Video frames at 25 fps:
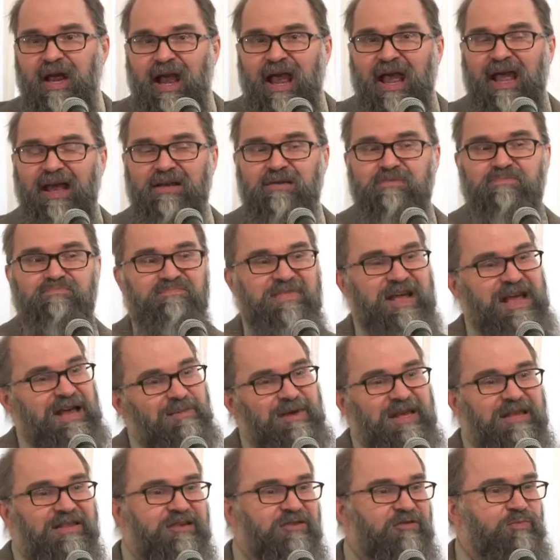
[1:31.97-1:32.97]
And
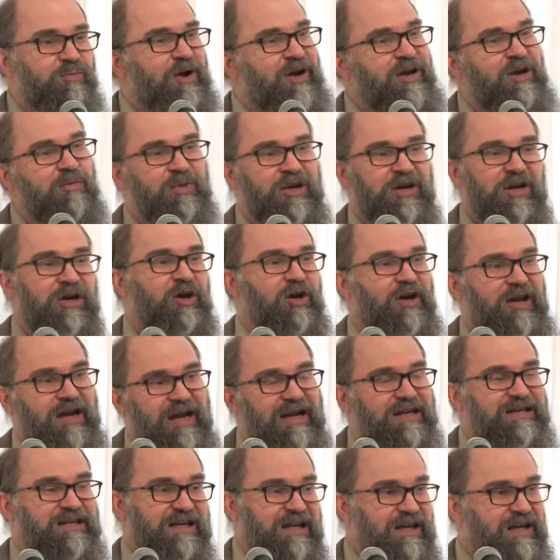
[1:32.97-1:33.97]
maybe this might have been a good
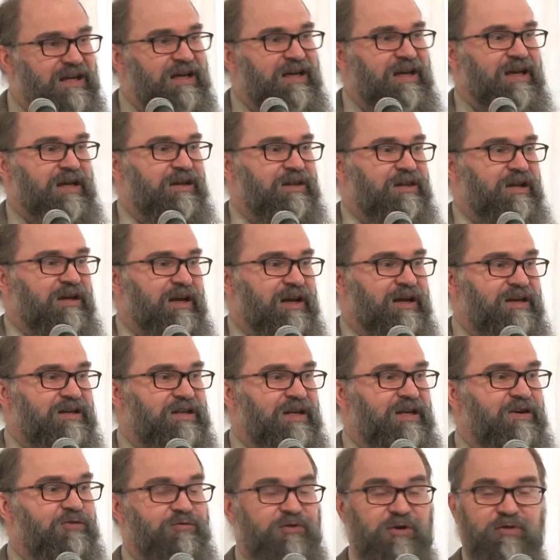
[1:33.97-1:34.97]
idea in the
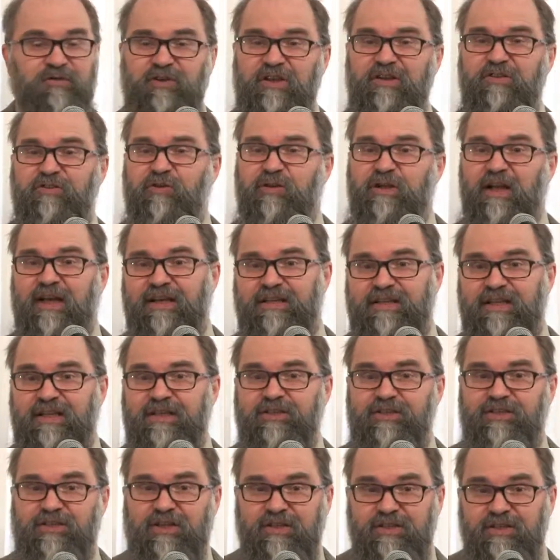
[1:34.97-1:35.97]
1950s or
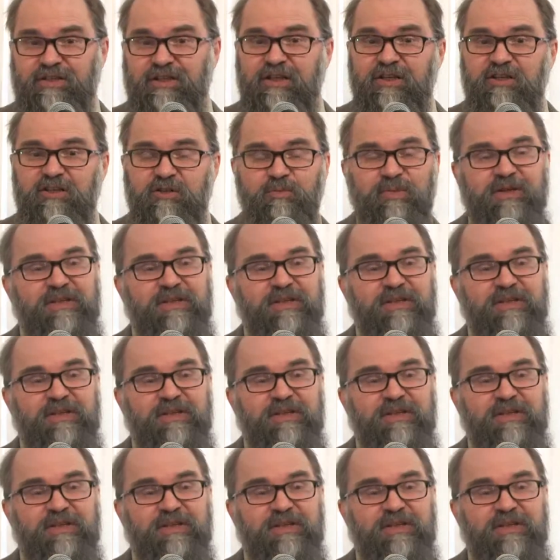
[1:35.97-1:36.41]
1960s,